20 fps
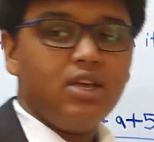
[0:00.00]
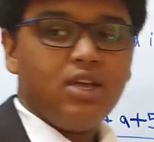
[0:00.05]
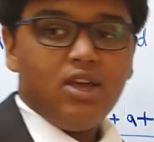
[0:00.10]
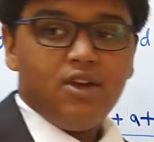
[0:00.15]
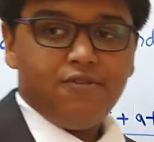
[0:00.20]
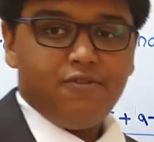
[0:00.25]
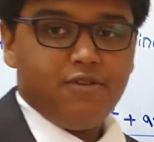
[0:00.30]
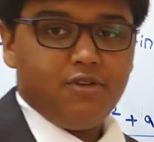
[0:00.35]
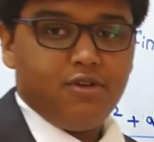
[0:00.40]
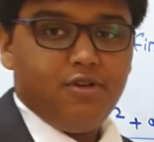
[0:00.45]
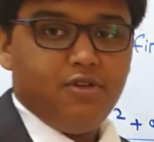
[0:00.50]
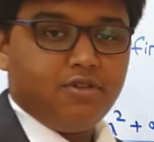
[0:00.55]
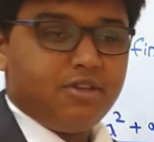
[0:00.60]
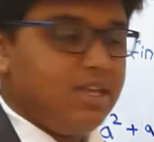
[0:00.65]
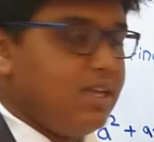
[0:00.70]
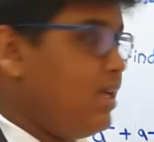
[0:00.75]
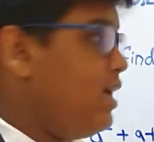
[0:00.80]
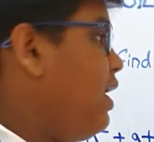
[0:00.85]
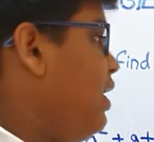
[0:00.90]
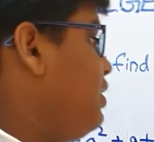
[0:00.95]
for
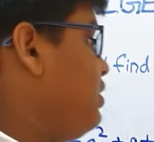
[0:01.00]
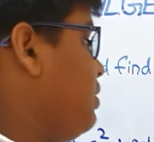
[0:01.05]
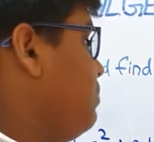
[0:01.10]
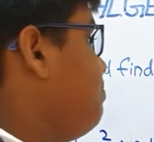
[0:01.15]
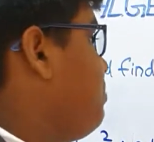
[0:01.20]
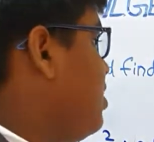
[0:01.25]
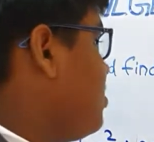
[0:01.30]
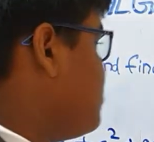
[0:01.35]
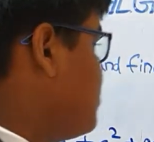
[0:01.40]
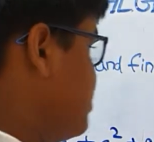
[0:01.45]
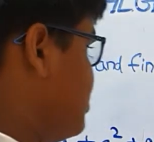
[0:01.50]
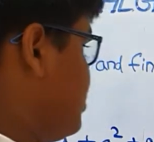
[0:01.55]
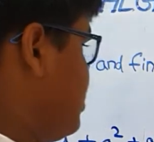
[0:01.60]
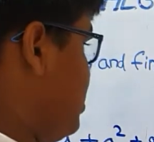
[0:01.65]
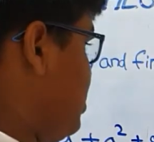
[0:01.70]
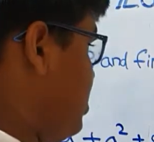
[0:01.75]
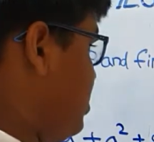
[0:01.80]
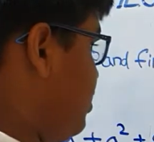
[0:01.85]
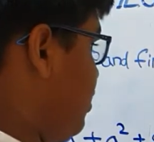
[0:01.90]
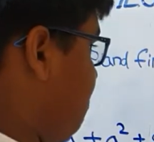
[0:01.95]
looking at the powers.
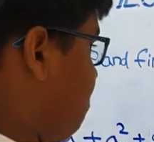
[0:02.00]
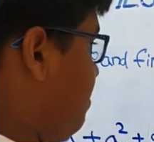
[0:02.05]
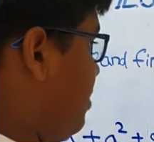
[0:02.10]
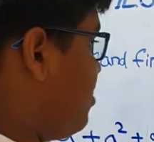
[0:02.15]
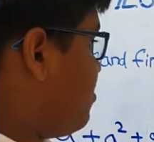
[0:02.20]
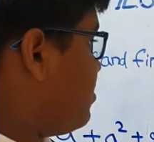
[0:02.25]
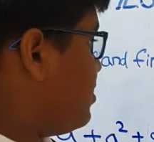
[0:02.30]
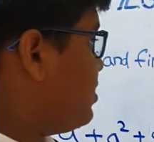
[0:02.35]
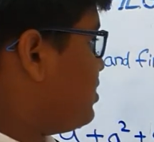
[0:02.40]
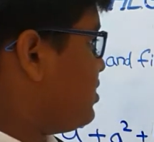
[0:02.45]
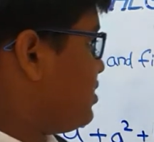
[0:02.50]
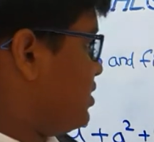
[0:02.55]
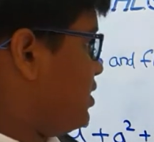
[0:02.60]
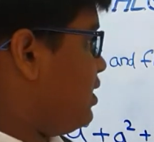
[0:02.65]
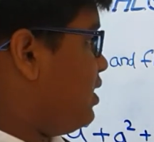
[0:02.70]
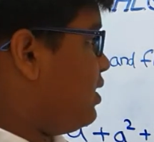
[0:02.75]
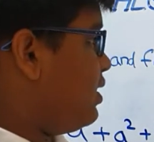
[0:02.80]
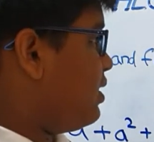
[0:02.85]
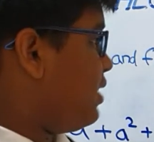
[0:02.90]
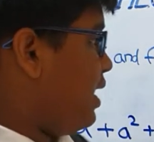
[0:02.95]
Now powers,
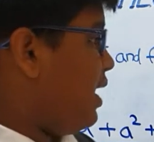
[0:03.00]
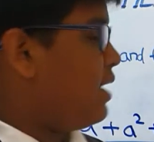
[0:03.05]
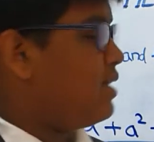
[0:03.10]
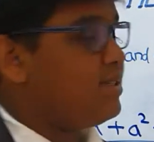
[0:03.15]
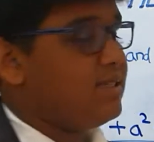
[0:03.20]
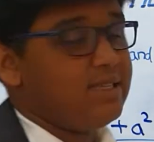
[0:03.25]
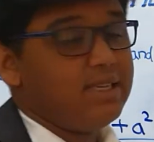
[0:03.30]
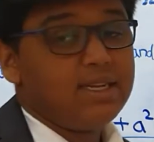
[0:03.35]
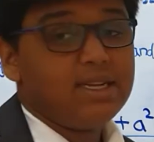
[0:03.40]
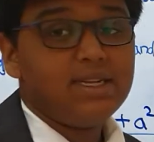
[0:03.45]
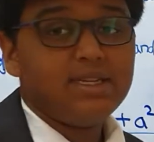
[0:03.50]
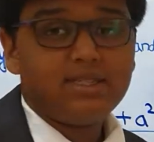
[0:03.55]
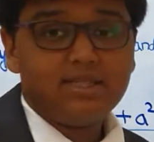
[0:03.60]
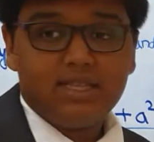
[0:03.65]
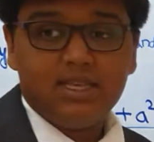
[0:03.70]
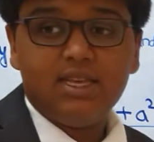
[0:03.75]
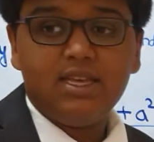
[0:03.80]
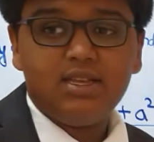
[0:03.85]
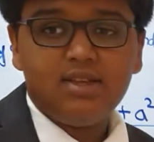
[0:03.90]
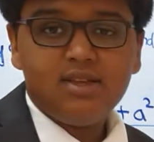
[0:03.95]
and second
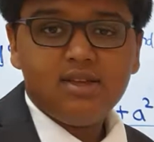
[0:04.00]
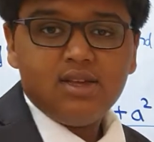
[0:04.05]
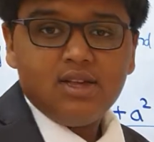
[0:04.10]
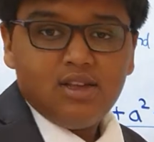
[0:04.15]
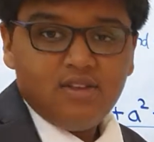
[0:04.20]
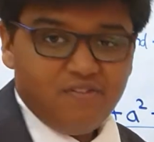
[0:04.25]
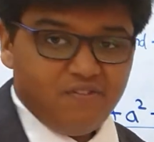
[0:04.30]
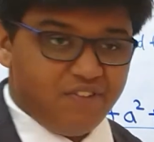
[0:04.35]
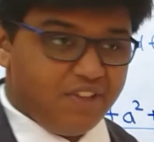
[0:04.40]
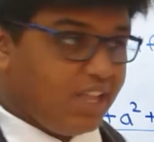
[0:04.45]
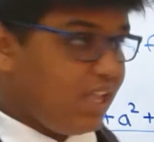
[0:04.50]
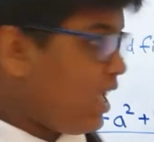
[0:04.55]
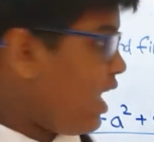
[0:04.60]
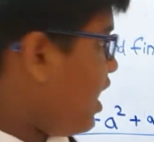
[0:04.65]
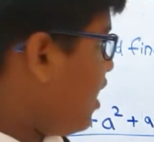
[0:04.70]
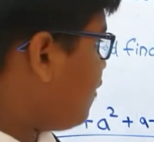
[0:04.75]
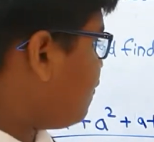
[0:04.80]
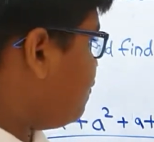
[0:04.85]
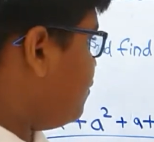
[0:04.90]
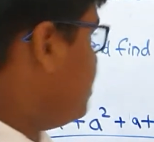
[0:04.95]
thing, we
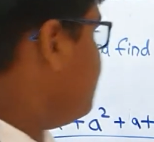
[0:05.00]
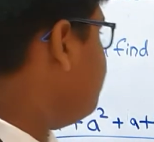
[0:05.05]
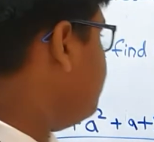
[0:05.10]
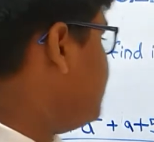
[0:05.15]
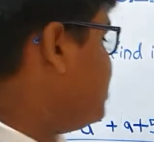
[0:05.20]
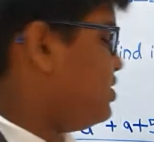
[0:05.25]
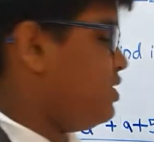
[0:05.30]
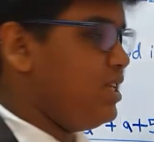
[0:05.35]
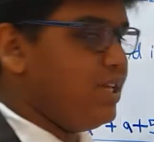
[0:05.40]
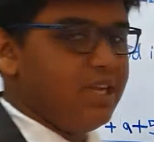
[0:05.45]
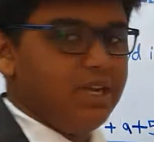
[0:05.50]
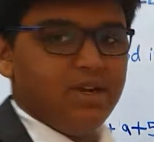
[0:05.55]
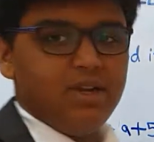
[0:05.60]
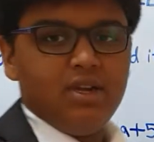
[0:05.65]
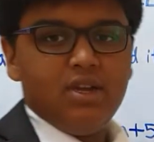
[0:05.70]
have numbers here.